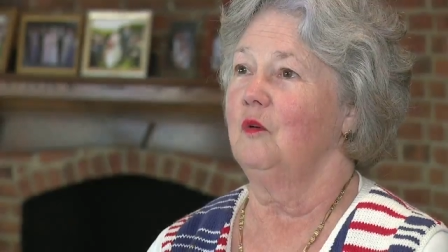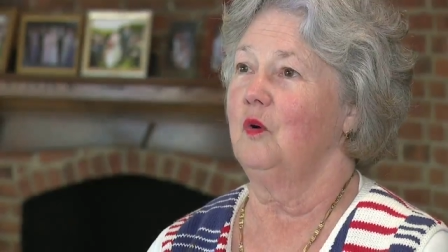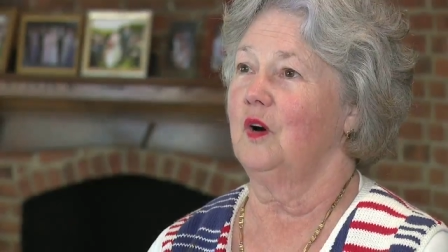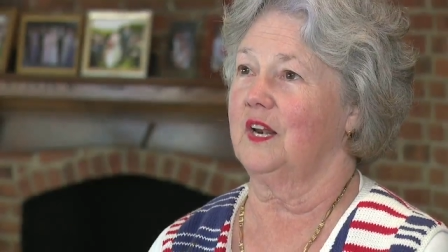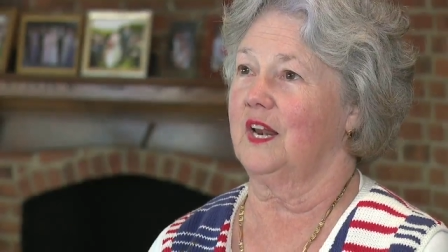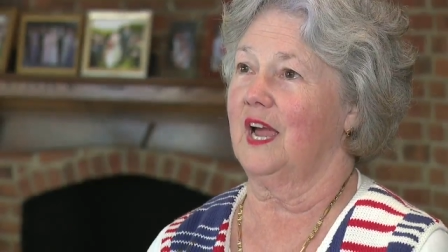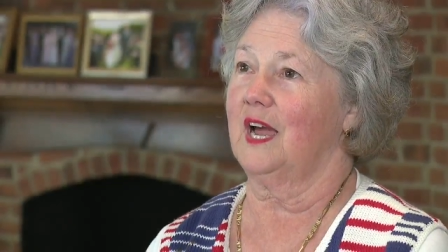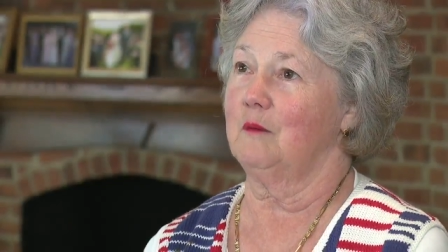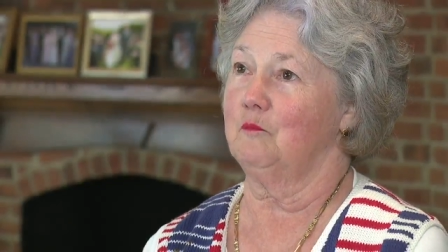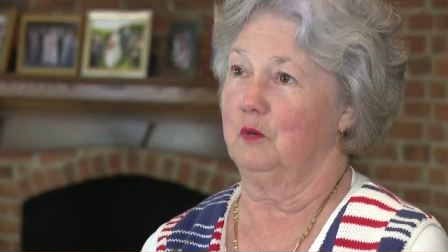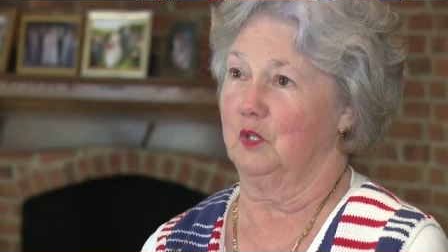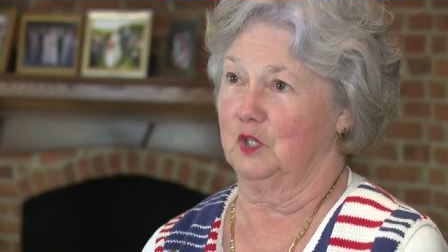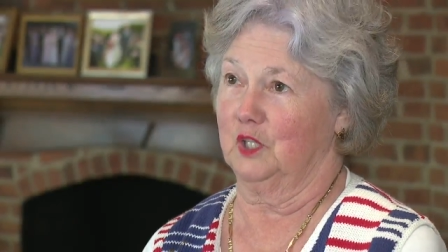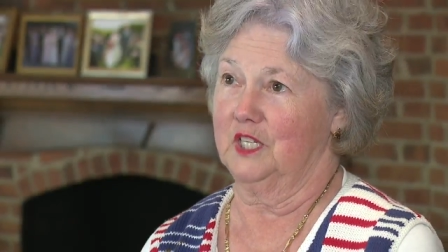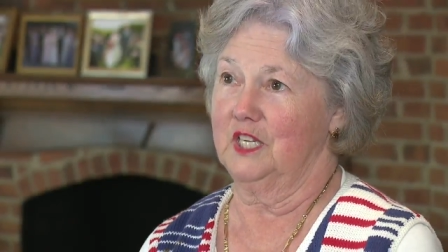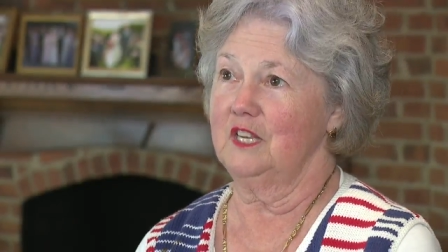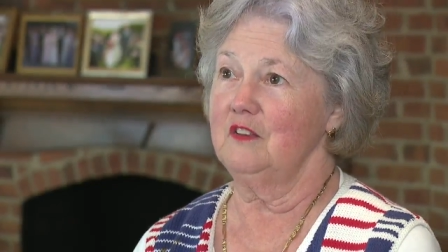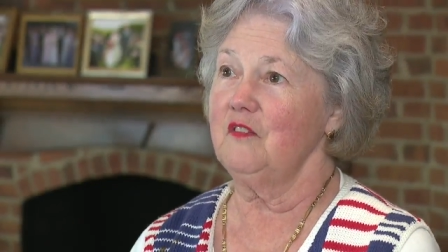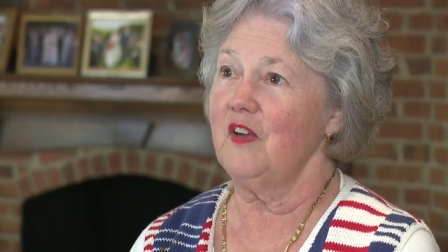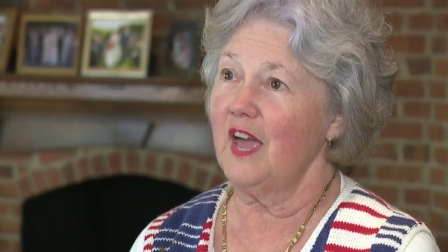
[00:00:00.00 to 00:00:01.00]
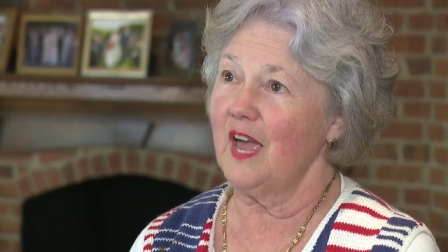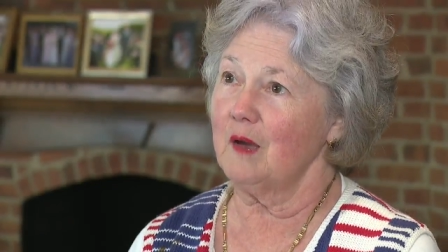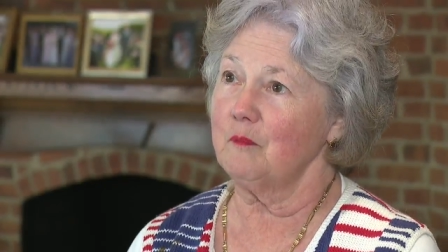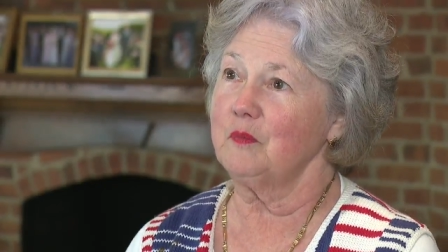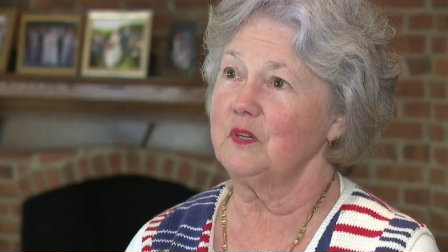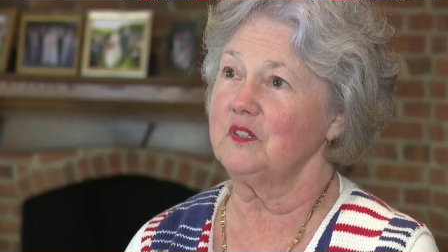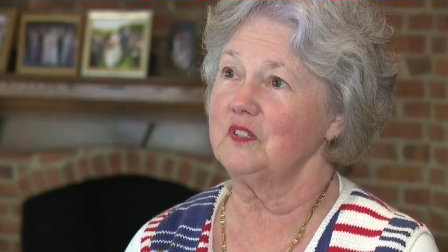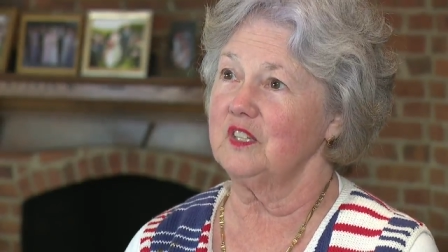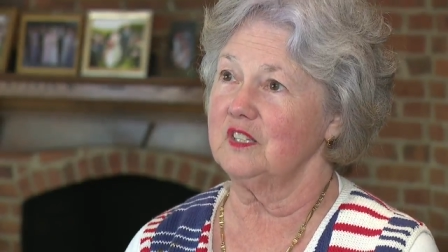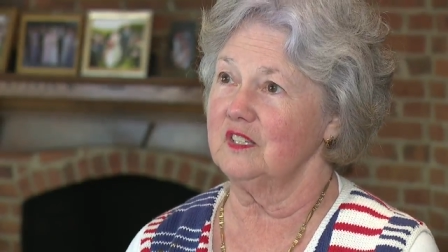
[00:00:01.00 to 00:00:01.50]
What I believe
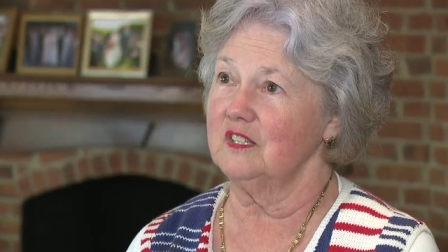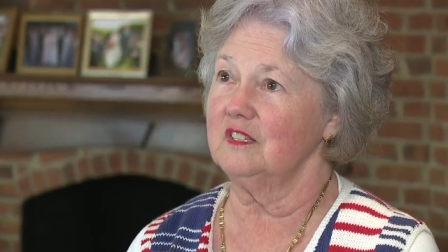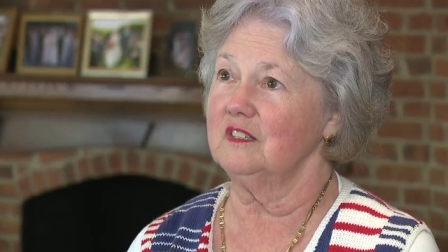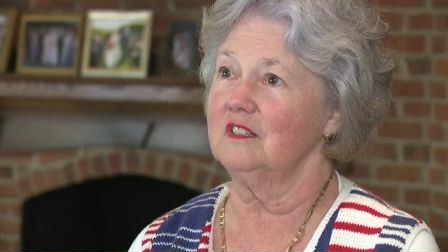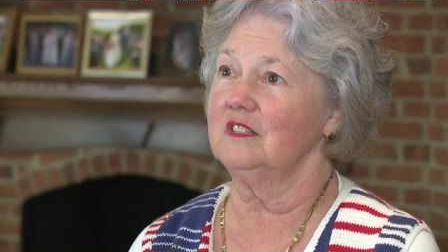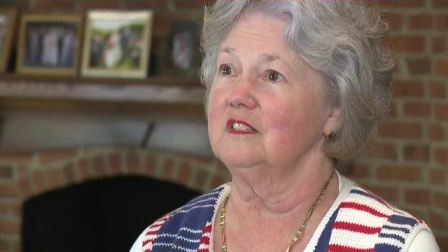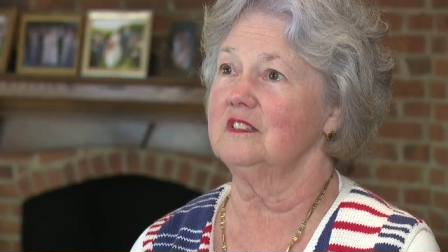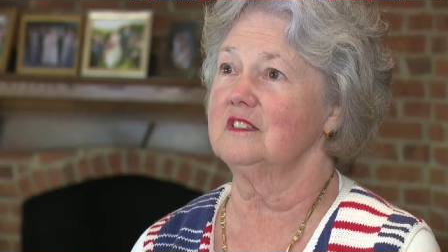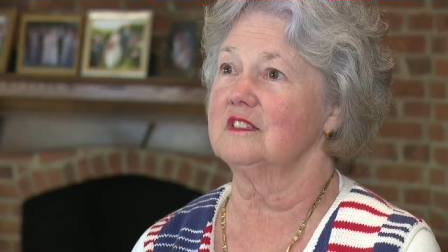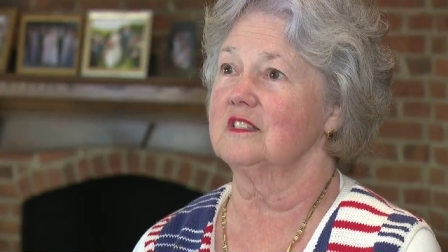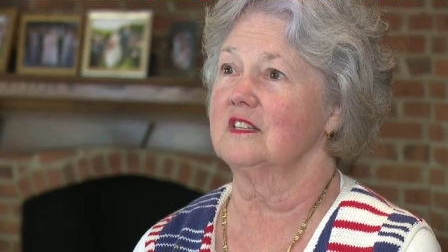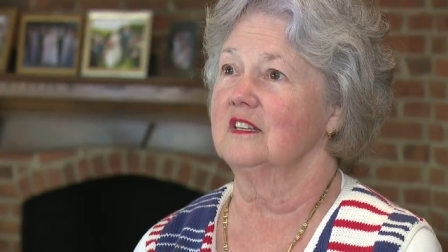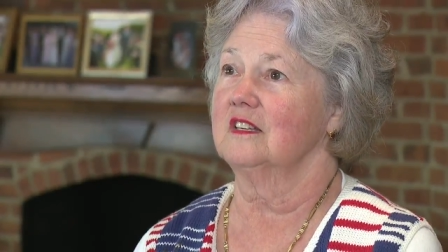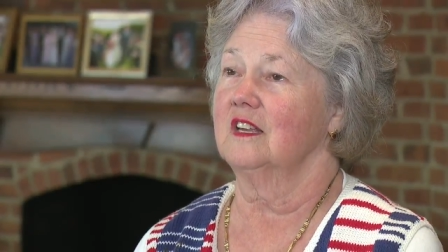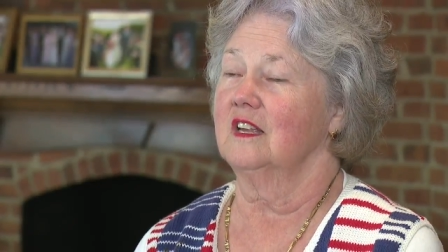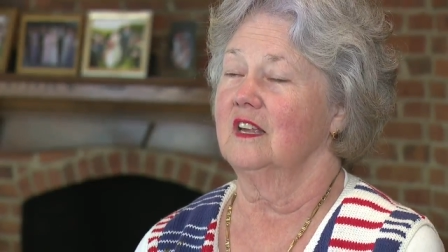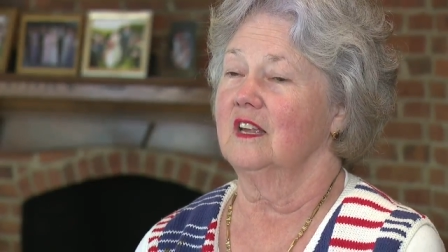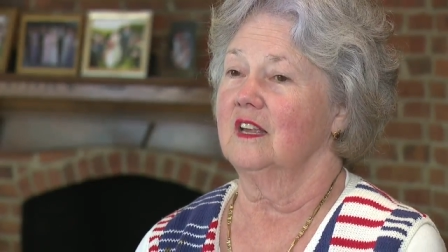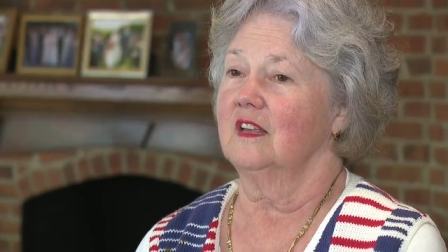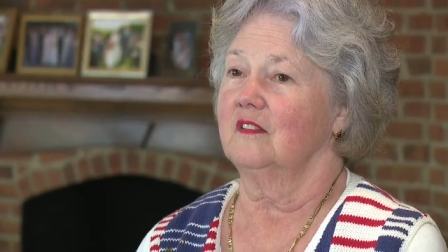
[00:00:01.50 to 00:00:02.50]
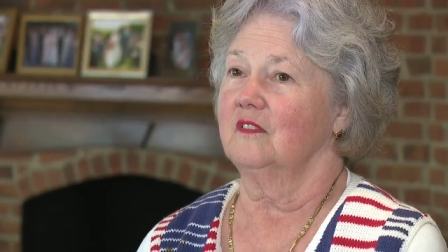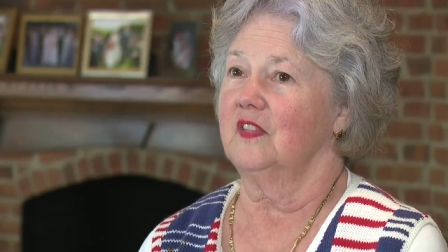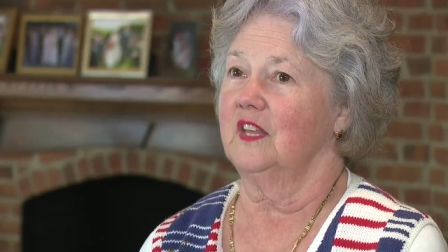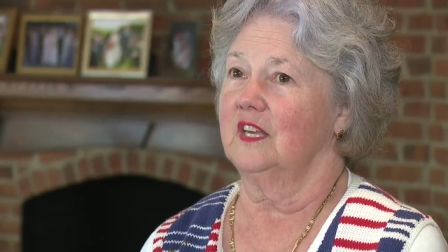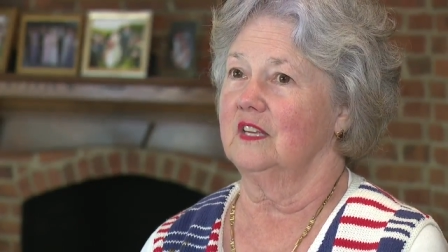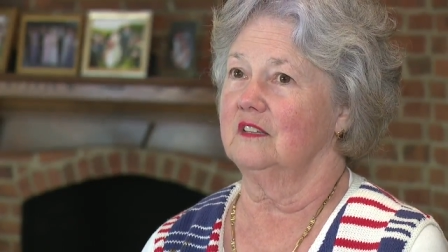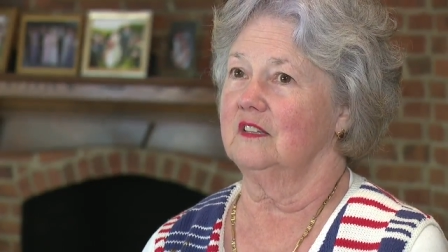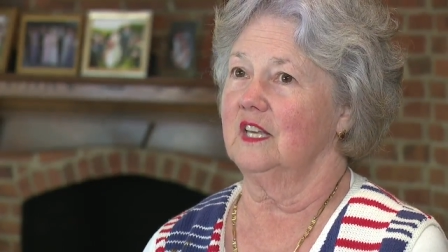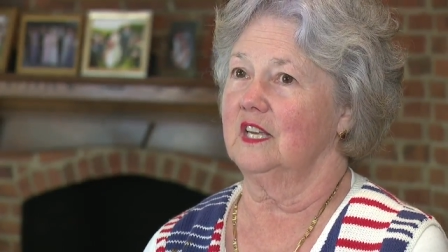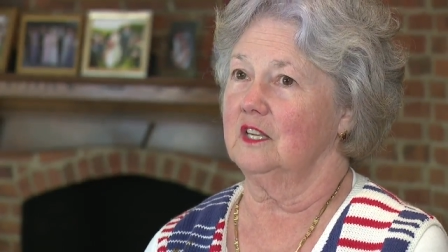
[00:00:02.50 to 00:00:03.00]
happened is
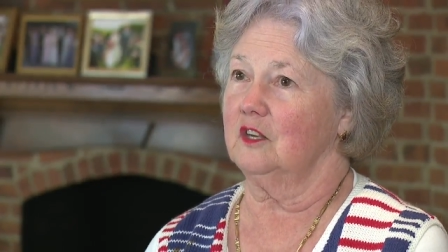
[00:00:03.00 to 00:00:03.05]
that